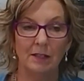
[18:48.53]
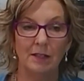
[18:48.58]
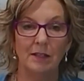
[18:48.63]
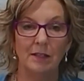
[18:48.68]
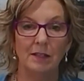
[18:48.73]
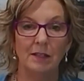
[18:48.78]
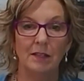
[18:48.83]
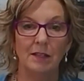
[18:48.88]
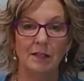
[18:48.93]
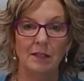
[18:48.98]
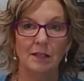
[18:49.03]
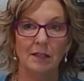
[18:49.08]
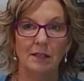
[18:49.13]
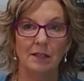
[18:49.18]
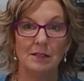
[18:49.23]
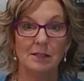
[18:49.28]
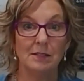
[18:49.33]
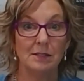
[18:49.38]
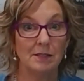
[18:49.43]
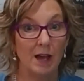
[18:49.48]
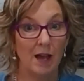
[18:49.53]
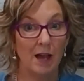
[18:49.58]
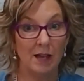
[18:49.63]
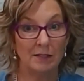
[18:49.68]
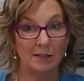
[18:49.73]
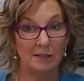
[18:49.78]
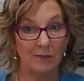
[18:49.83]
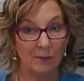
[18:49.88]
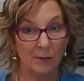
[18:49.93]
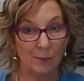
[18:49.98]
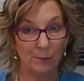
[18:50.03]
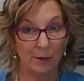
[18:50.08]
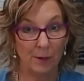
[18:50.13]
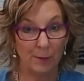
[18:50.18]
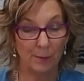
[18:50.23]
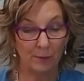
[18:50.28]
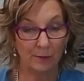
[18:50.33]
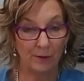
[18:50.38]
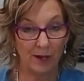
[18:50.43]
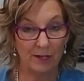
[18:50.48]
the size of the
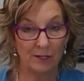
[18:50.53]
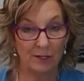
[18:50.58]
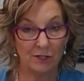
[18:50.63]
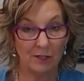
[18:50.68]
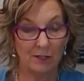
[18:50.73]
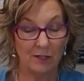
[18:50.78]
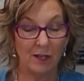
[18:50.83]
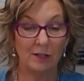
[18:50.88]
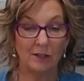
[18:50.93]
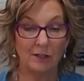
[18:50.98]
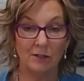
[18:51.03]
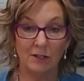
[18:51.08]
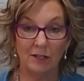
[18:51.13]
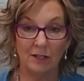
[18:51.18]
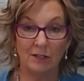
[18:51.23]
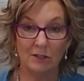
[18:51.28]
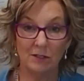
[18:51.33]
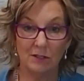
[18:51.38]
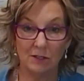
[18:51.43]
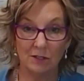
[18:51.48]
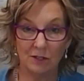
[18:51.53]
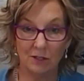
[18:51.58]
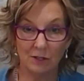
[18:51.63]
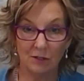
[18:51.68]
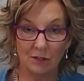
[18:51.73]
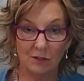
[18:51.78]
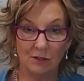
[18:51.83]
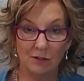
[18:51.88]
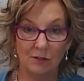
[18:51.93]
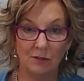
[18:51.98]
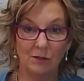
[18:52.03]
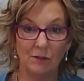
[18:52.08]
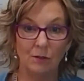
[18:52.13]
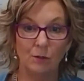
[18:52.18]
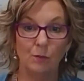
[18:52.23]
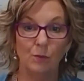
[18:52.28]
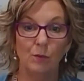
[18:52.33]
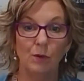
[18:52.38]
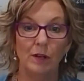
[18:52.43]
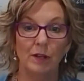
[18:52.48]
preparation that you need to do
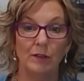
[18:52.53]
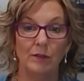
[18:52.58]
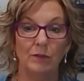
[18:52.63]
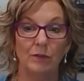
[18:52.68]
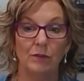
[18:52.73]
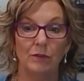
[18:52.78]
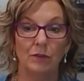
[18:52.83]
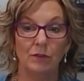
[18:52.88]
with